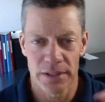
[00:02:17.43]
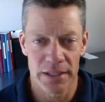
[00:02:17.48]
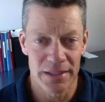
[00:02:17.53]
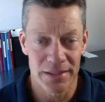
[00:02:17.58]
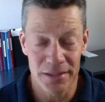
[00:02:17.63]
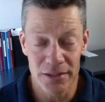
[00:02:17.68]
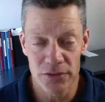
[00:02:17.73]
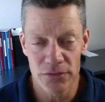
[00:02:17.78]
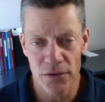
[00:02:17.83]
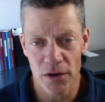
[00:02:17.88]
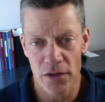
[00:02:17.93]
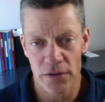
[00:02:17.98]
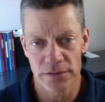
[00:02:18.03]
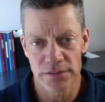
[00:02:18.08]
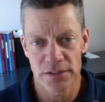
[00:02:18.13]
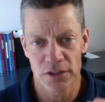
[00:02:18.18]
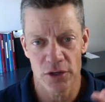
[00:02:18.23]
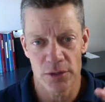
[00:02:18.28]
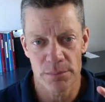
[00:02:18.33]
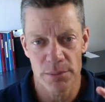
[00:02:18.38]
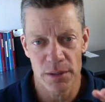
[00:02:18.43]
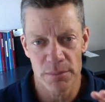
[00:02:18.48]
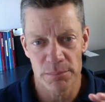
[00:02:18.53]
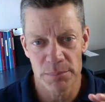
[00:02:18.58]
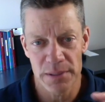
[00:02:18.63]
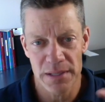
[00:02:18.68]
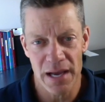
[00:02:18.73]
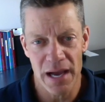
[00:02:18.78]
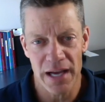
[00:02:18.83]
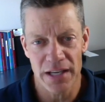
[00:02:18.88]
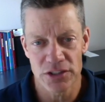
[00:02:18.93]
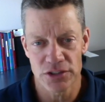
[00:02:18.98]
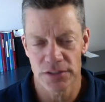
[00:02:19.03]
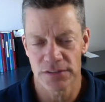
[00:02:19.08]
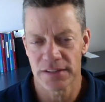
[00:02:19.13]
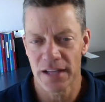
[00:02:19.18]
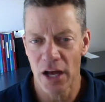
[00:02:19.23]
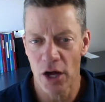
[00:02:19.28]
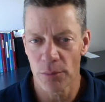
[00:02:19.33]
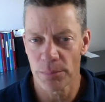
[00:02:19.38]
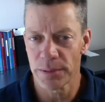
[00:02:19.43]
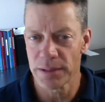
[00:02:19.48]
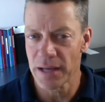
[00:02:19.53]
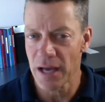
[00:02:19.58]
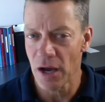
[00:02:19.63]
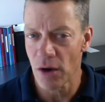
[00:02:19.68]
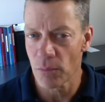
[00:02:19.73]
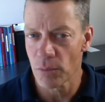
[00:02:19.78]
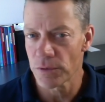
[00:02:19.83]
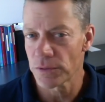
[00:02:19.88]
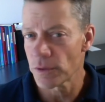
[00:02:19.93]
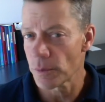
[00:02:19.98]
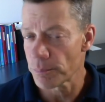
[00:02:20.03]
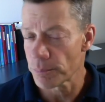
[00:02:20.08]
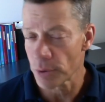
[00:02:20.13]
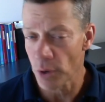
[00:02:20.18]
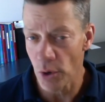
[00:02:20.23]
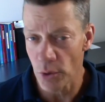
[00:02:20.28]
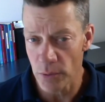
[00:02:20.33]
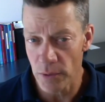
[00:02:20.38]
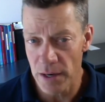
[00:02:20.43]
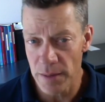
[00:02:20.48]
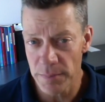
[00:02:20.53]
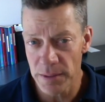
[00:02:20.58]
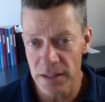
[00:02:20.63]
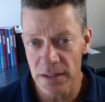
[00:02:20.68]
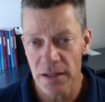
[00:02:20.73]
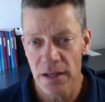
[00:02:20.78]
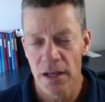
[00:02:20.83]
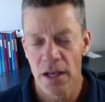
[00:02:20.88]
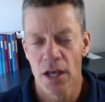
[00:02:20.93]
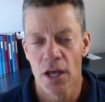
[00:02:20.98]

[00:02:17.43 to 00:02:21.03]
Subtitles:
it is volunteering, but beyond just helping out with the programming,